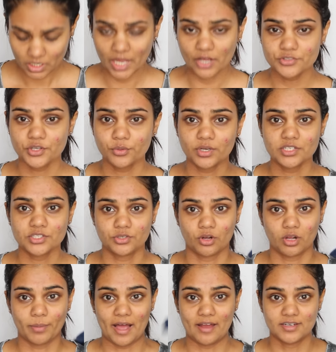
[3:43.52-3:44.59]
also wanted to
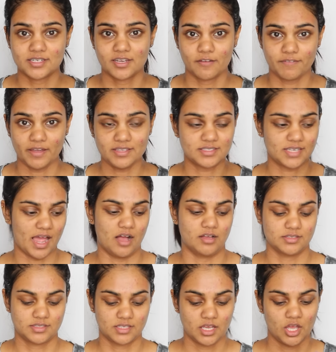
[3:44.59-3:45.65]
talk about face
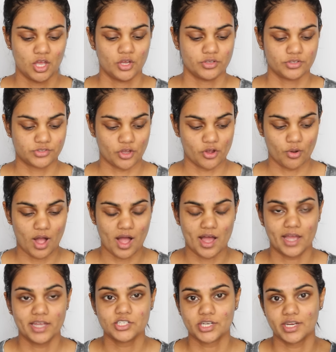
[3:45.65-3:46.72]
towels. So
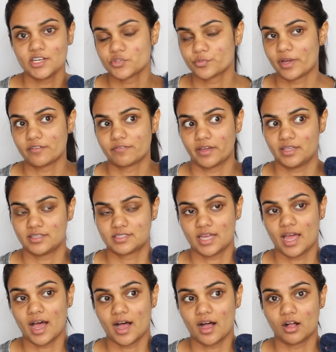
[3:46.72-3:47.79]
I change my face
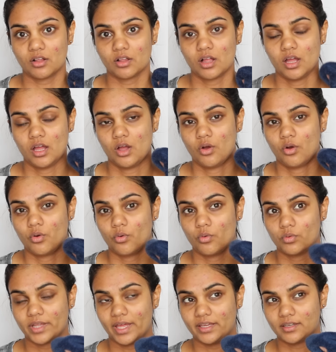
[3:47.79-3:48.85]
towel
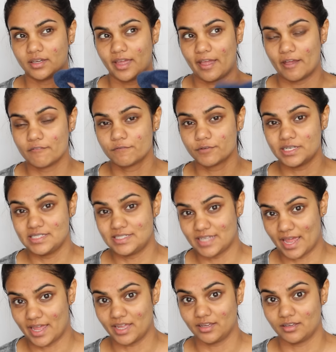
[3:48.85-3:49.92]
like every
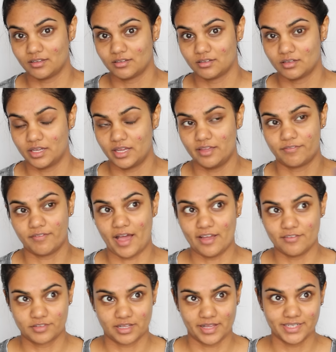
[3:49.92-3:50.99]
day if
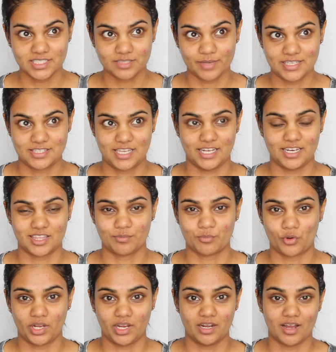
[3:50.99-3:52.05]
I've cleansed my skin in the
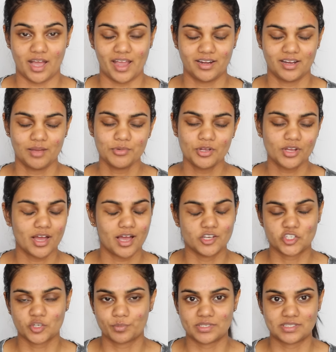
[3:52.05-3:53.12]
morning and night. I'm not
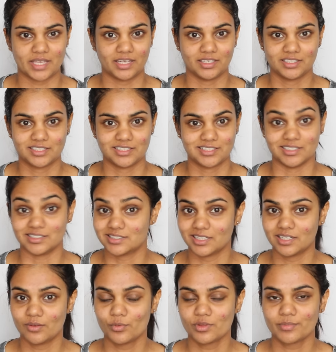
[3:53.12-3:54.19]
100%
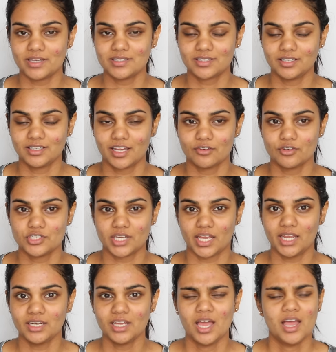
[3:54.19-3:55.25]
consistent with my skincare
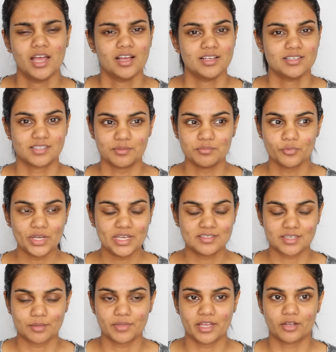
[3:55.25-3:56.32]
routine. Some
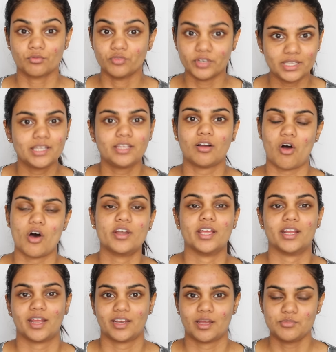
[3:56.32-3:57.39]
weeks I'm like really on
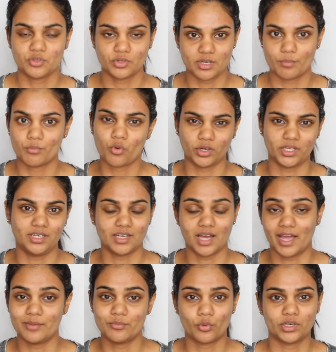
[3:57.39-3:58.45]
it and I'm doing it morning,
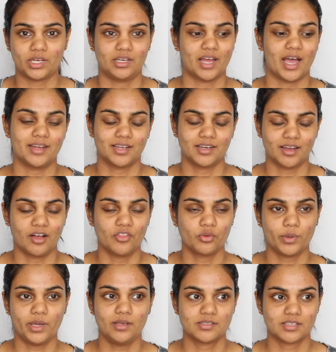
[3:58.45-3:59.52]
night, and
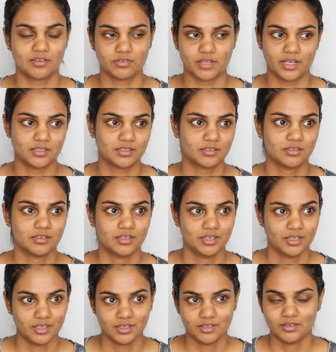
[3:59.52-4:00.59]
other weeks I'm like
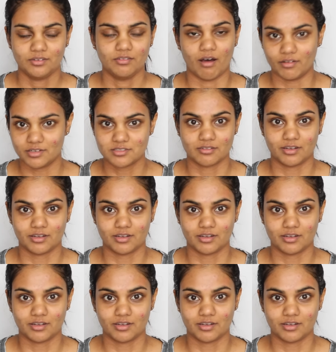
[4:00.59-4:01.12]
not